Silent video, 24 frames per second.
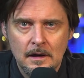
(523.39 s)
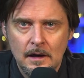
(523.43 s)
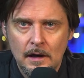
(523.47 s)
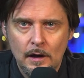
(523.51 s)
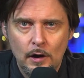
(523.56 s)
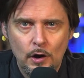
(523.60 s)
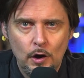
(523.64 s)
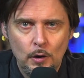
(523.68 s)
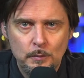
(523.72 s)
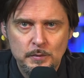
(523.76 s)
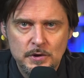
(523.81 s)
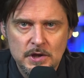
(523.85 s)

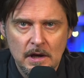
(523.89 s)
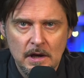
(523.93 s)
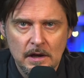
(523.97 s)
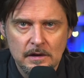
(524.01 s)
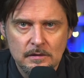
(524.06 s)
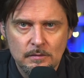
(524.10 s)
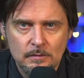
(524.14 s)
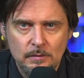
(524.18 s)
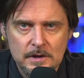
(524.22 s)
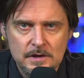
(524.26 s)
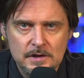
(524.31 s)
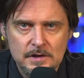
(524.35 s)

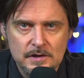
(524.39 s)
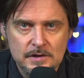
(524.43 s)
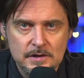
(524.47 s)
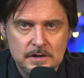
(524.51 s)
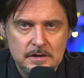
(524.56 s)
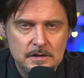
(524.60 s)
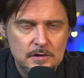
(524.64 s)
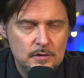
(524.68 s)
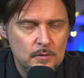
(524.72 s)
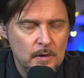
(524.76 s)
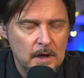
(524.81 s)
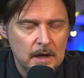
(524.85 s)
object, which is
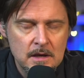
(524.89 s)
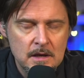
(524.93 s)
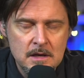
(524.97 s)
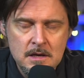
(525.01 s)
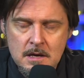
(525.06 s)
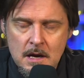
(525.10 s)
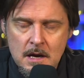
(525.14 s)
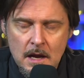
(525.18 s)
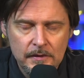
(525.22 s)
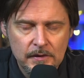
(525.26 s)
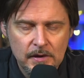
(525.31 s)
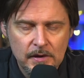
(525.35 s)
doing
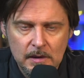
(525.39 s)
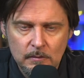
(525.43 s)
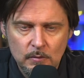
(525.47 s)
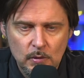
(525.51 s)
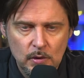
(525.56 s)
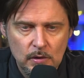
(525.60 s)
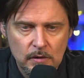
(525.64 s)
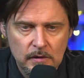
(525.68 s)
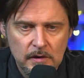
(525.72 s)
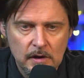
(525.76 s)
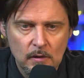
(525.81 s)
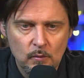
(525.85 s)
nothing
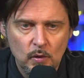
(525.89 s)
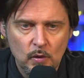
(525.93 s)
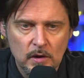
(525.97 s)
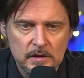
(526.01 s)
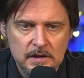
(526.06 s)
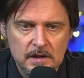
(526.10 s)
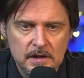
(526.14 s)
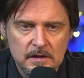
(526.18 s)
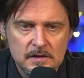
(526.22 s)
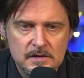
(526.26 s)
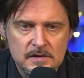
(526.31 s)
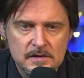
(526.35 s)
more than
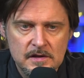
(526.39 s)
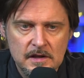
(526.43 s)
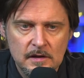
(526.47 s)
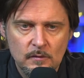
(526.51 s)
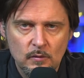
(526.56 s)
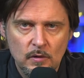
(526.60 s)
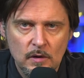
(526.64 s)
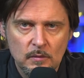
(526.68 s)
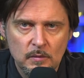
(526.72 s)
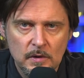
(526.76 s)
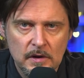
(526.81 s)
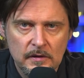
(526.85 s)
wanting to see
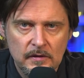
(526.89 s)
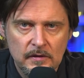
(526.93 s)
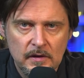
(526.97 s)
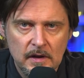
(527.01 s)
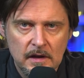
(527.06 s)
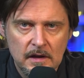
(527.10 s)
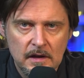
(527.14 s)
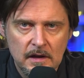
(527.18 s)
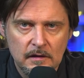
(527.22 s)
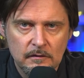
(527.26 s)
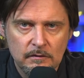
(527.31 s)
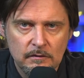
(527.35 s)
what we're
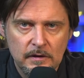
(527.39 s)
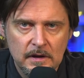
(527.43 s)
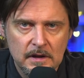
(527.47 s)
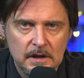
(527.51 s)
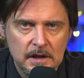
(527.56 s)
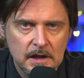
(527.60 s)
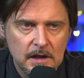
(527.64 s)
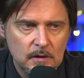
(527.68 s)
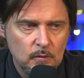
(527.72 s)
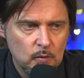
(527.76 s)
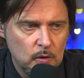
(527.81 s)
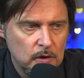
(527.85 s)
thinking, feeling,
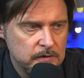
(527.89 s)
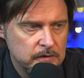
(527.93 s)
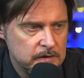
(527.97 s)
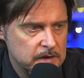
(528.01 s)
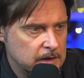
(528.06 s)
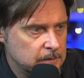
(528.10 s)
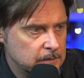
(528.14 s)
and wanting.